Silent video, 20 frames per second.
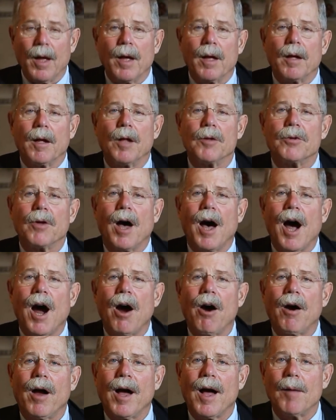It's
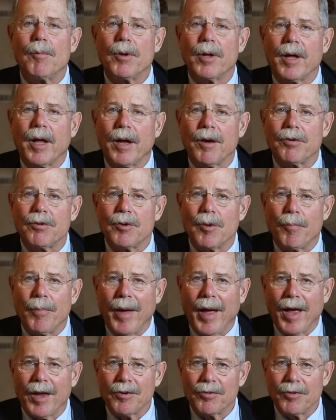our obligation to
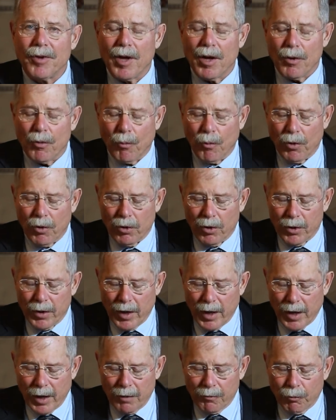pass that world
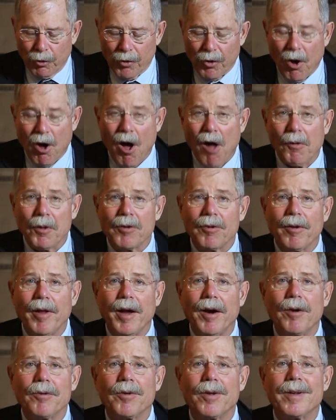on with all its
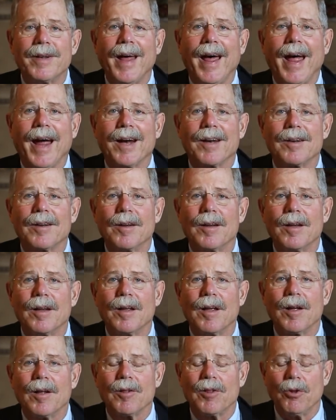layers intact,
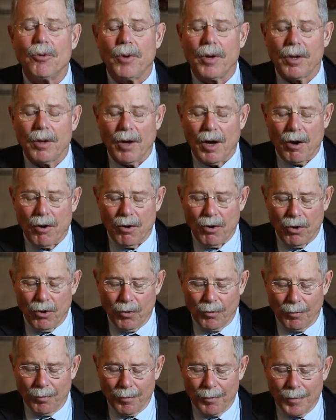including our
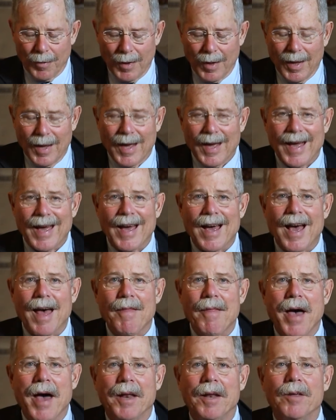own.
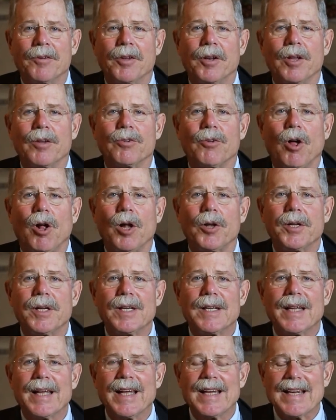That is an
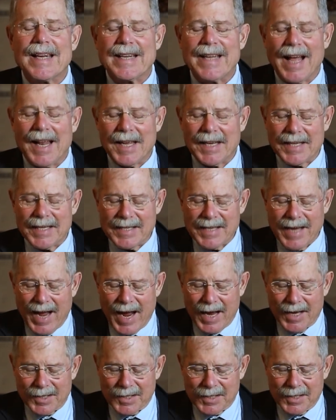exalted and delicate
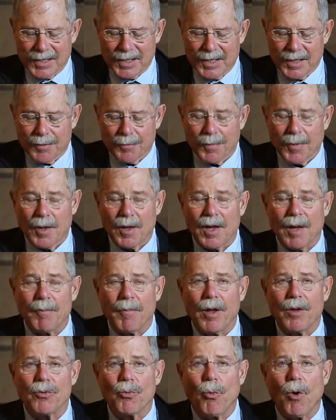task. It
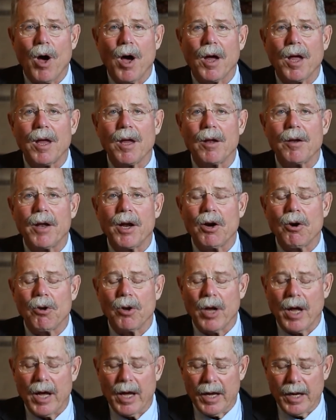means walking a narrow
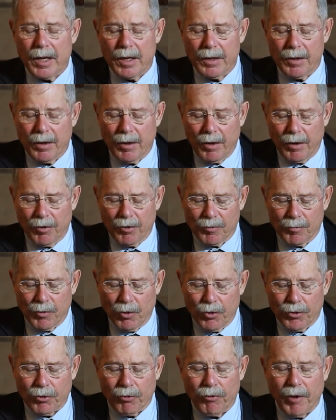line as
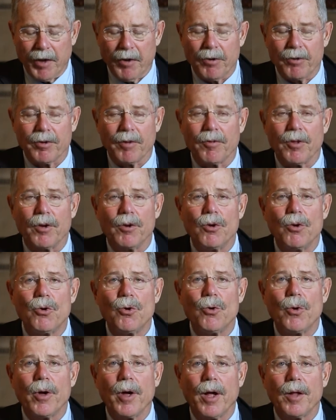both creators of the
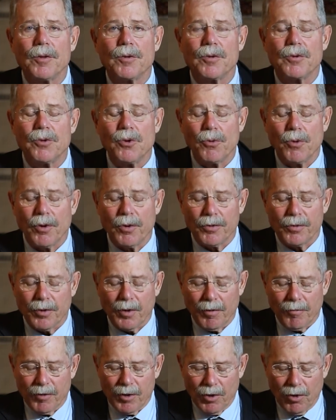new and stewards
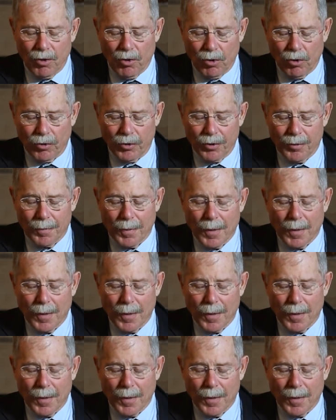of the old.